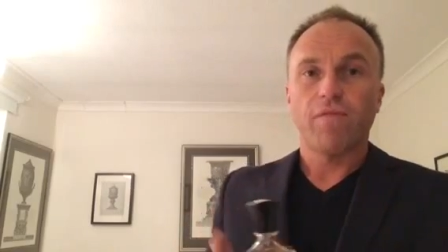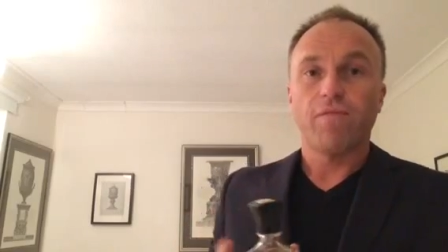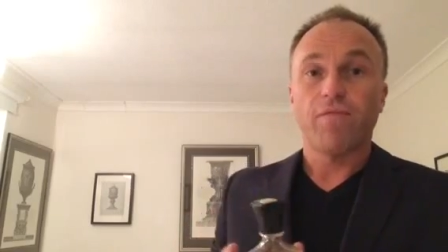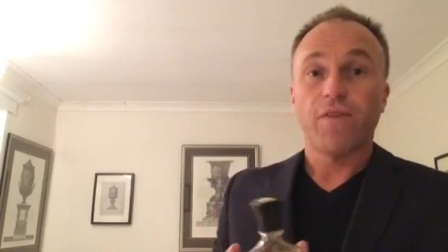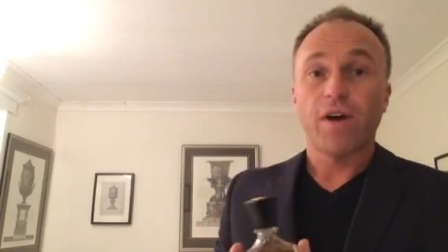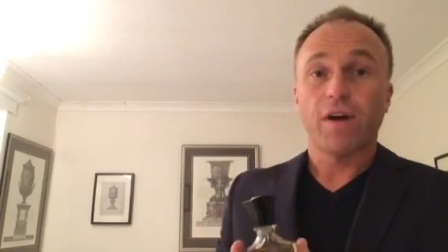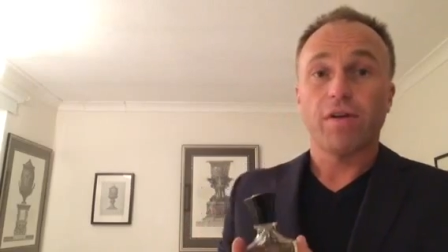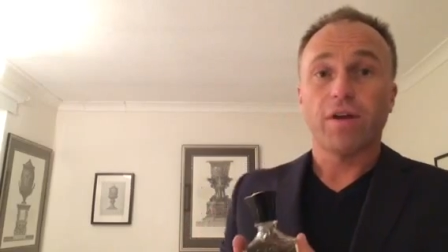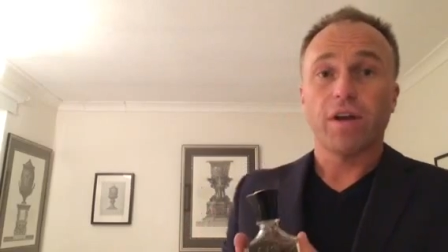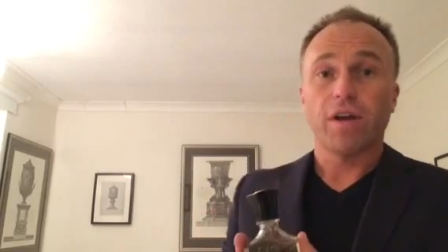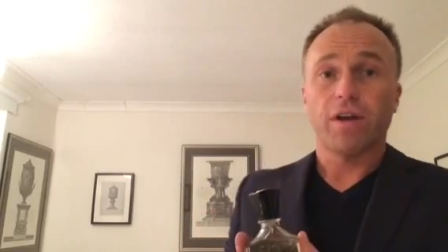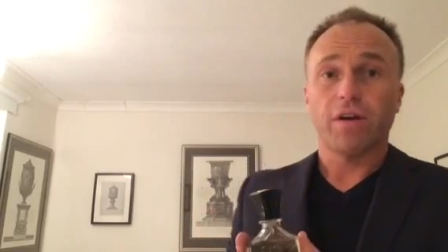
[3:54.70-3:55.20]

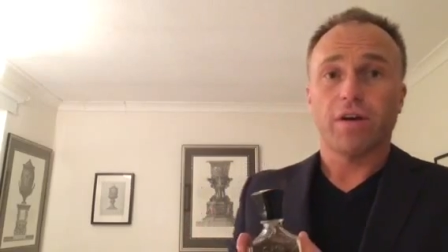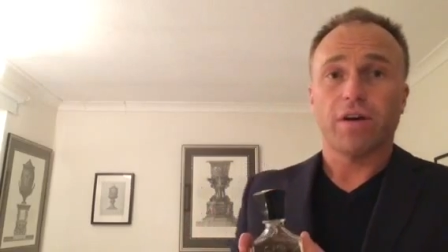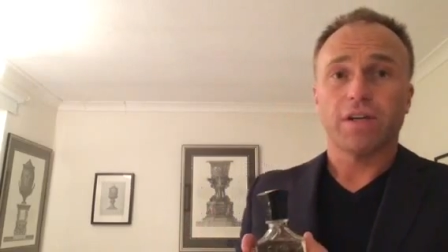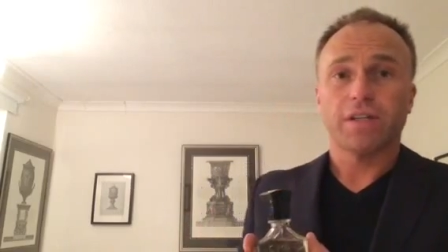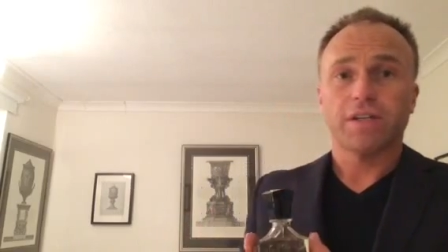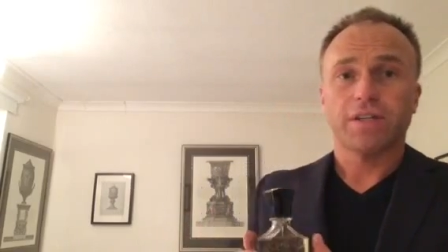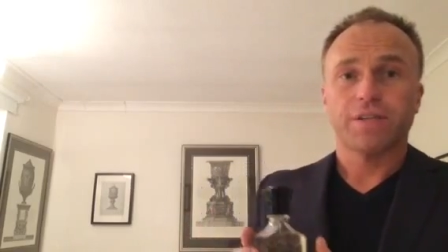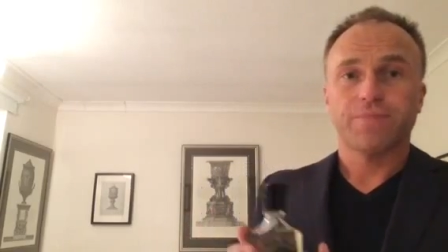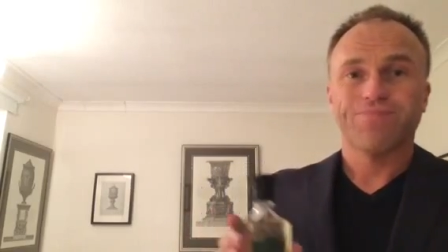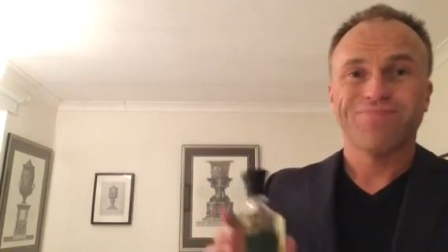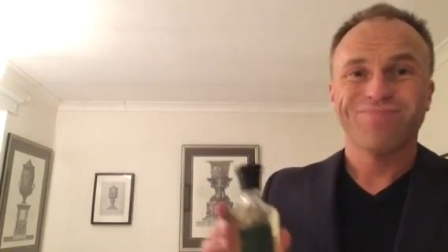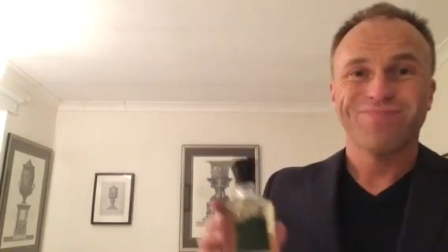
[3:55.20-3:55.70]
Very
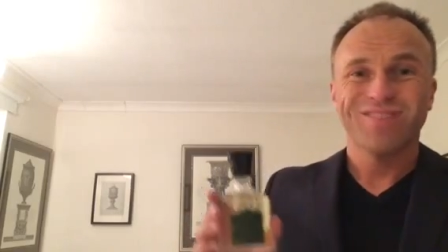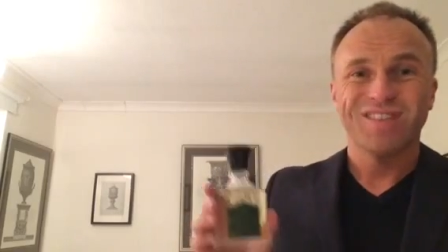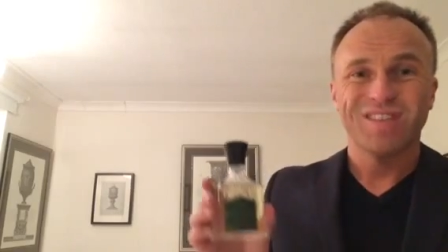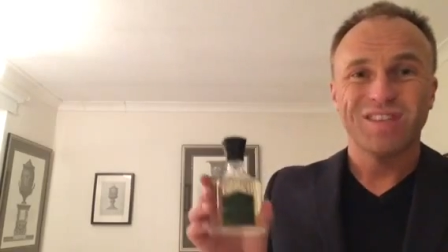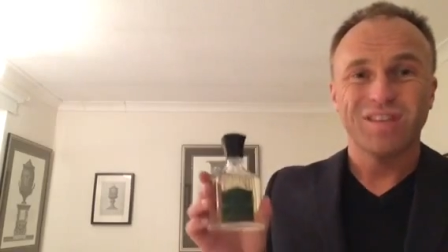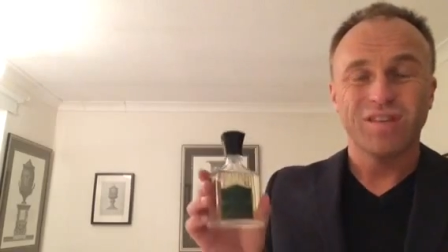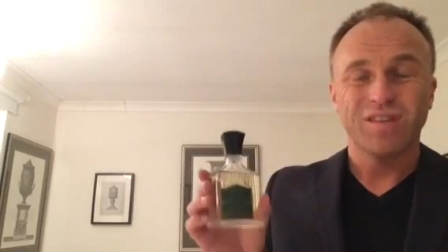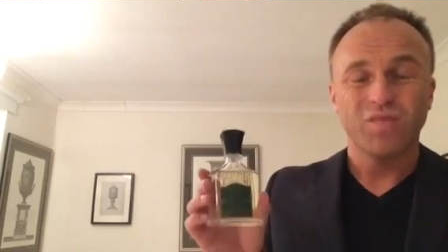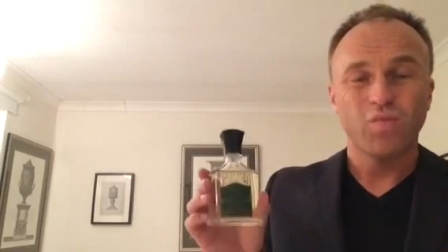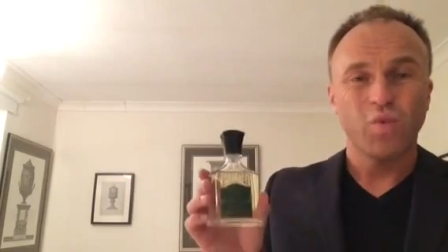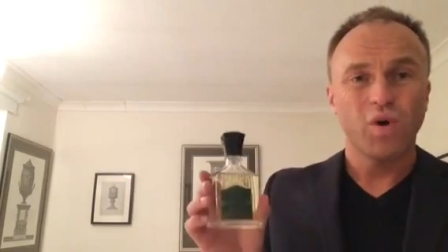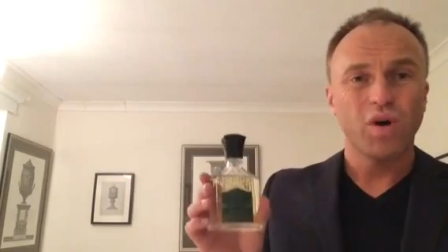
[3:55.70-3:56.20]
nice.
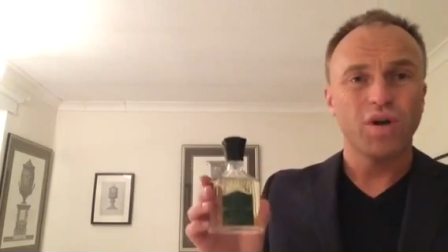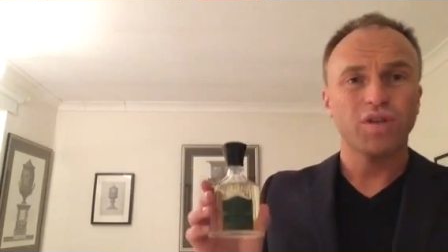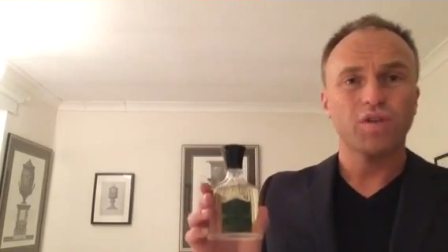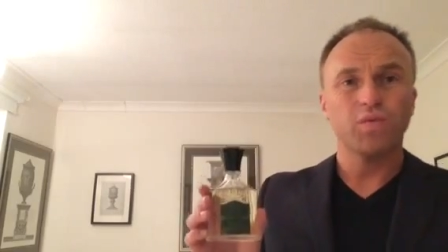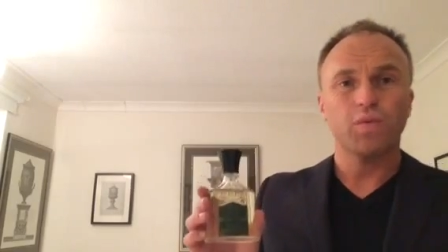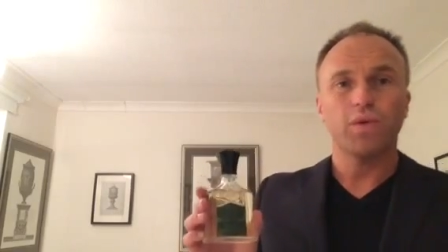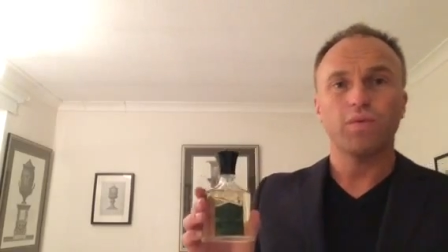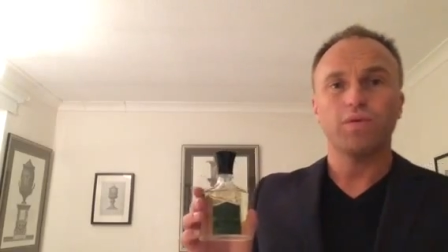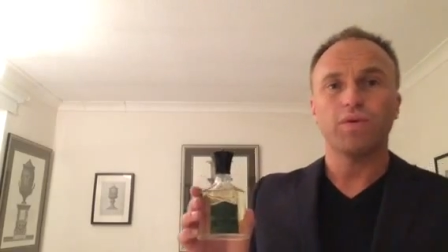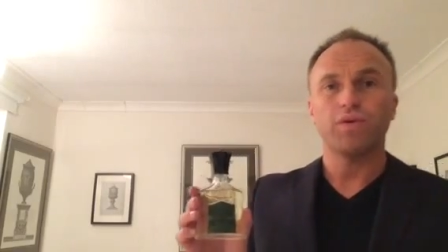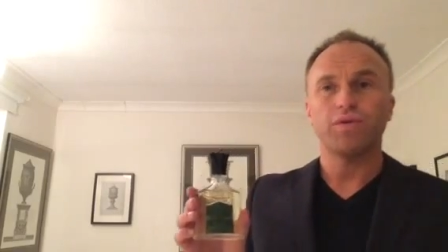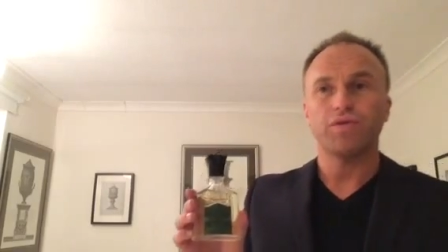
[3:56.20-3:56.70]
Words
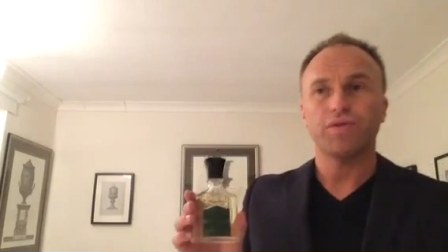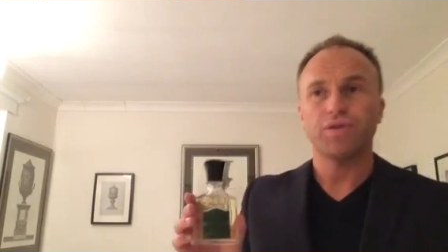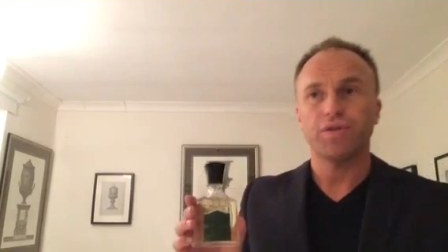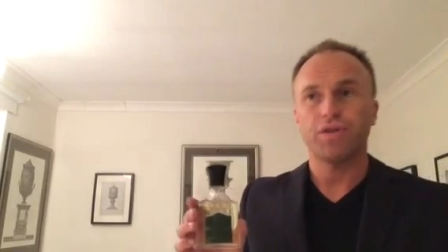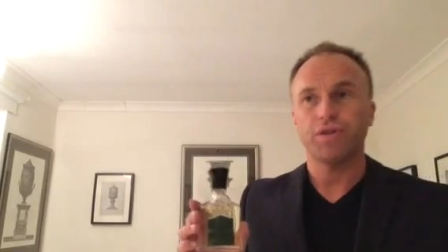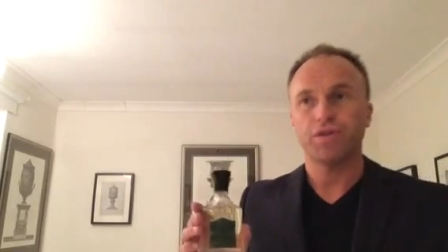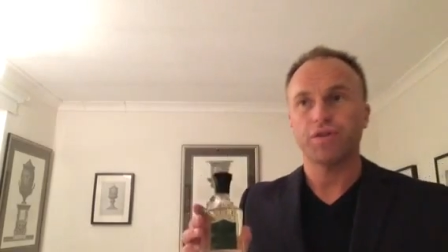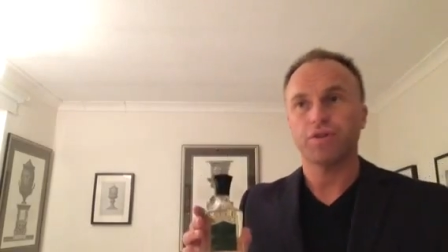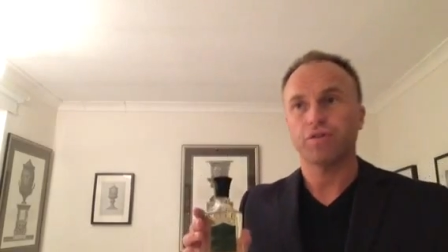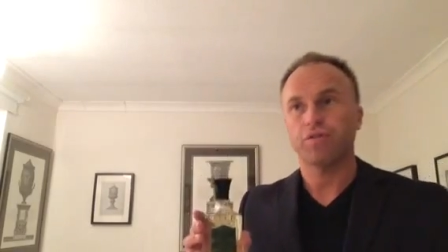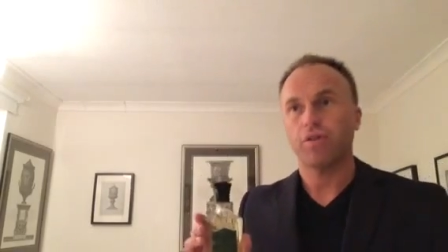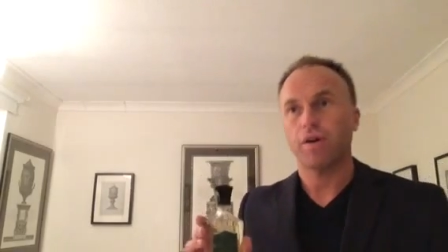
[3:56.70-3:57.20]
we would use to
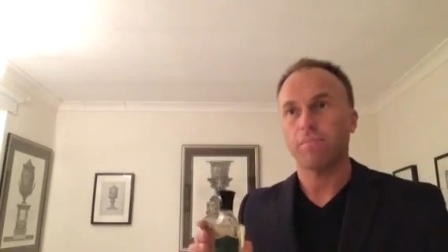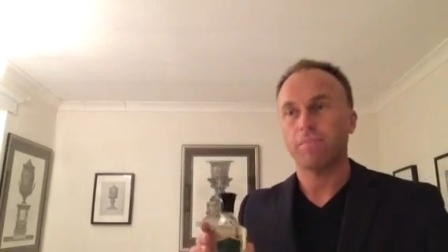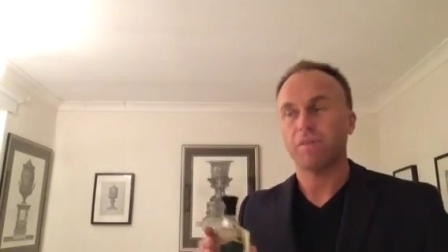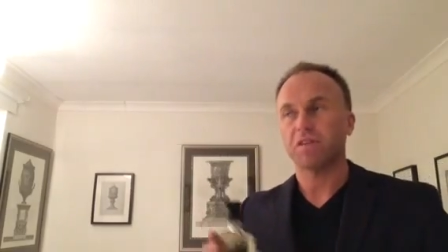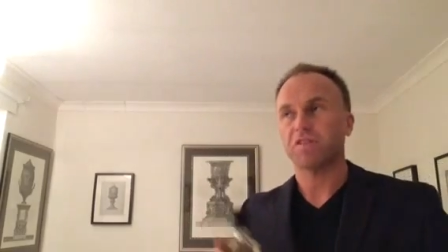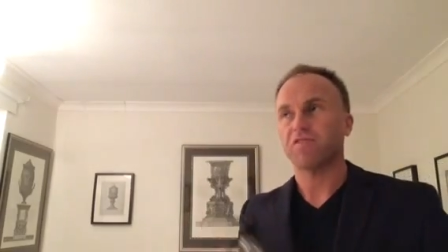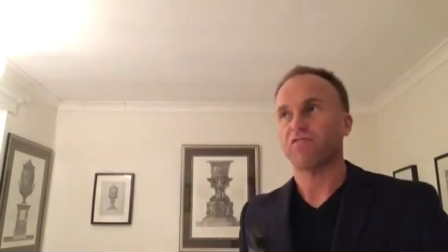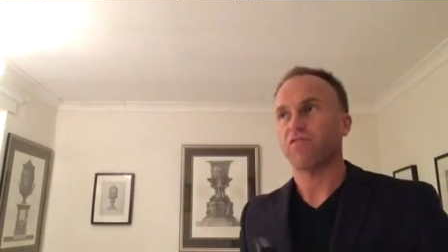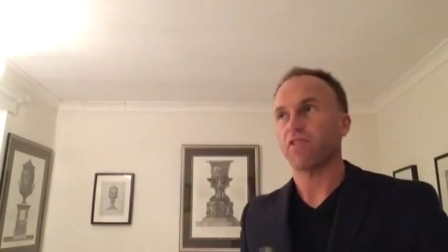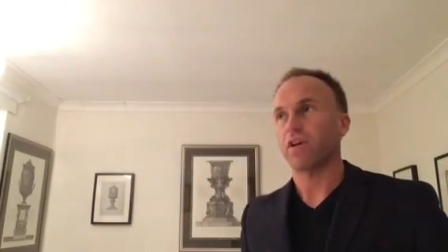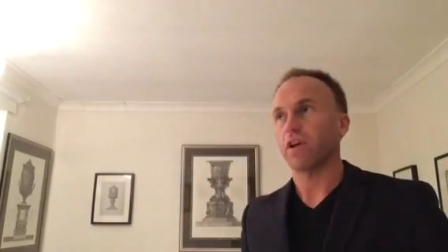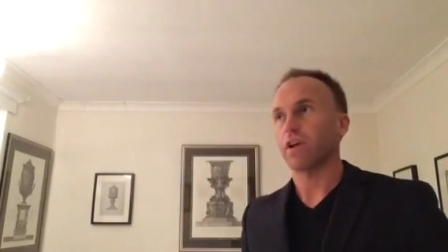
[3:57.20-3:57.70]
describe
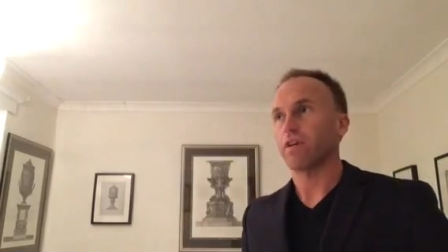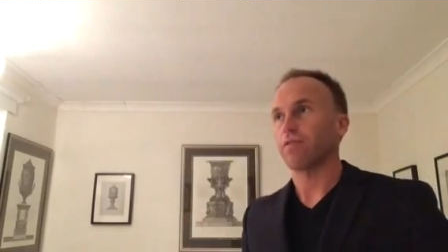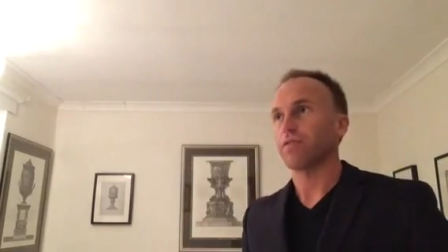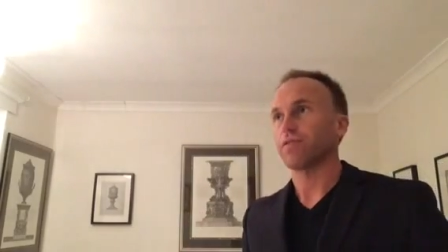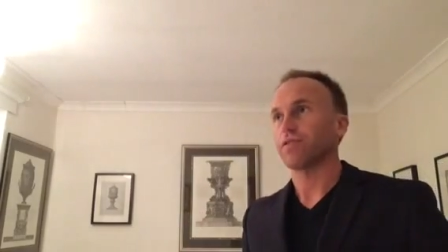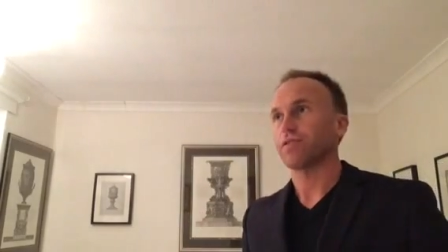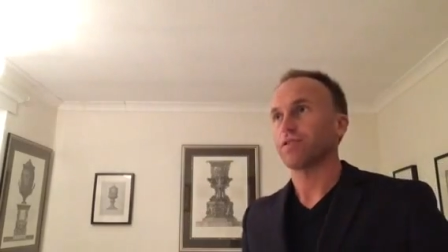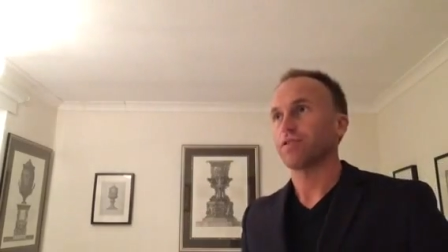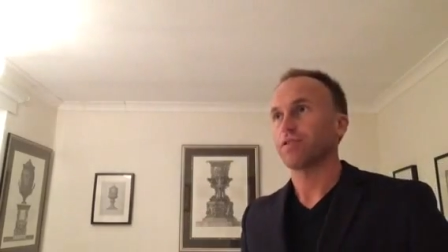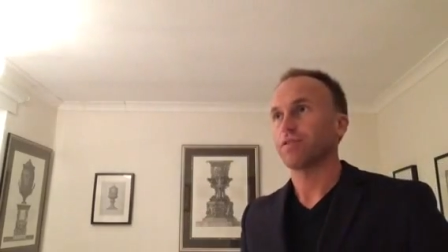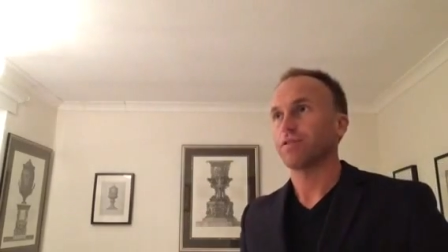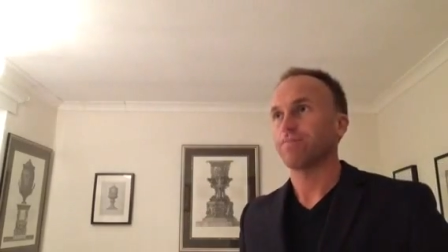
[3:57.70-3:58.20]
this
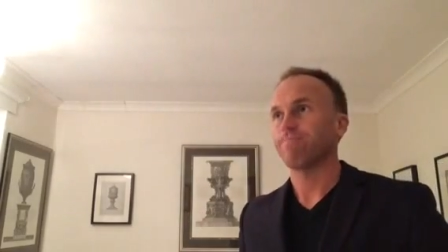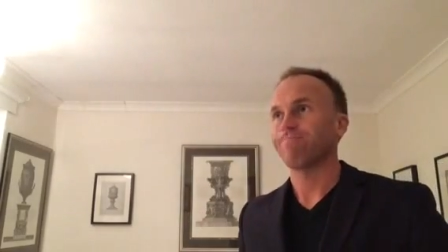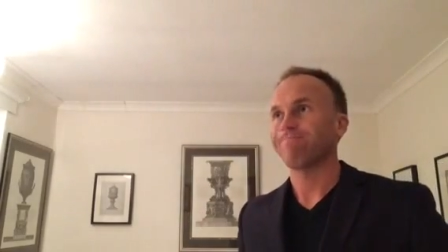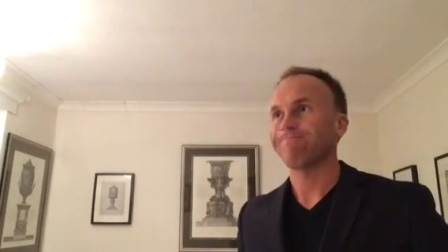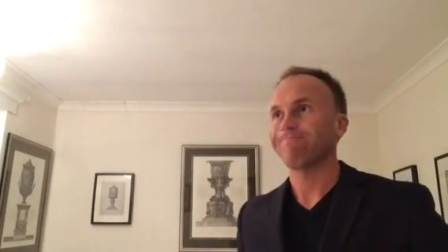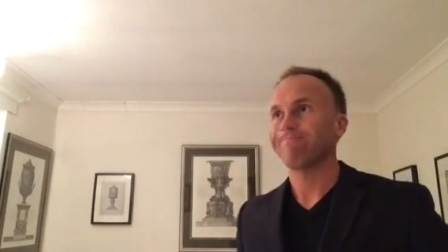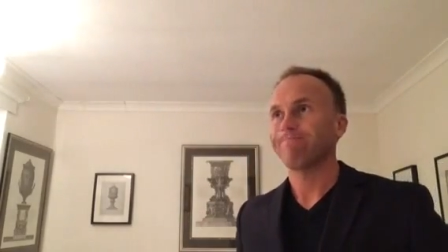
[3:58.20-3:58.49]
fragrance: